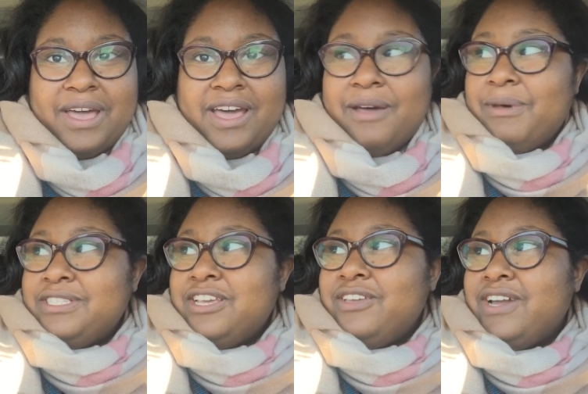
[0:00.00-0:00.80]
Um, I'll
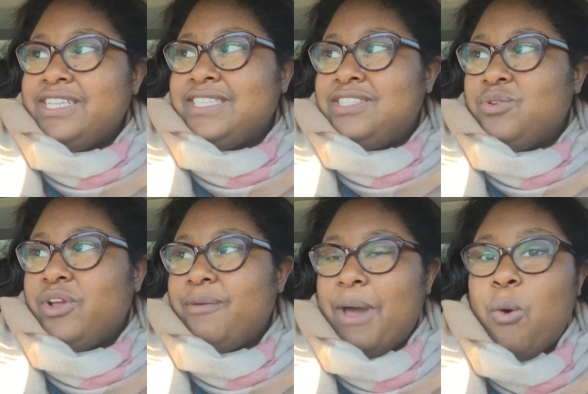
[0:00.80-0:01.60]
tell you guys the
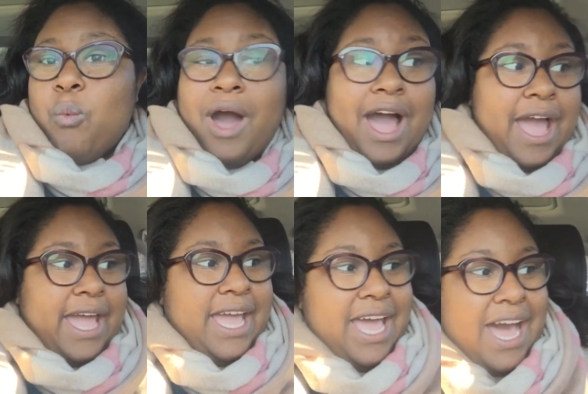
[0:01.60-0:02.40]
story about
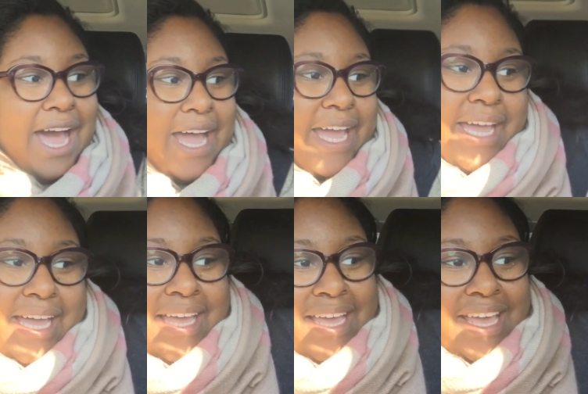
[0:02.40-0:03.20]
why I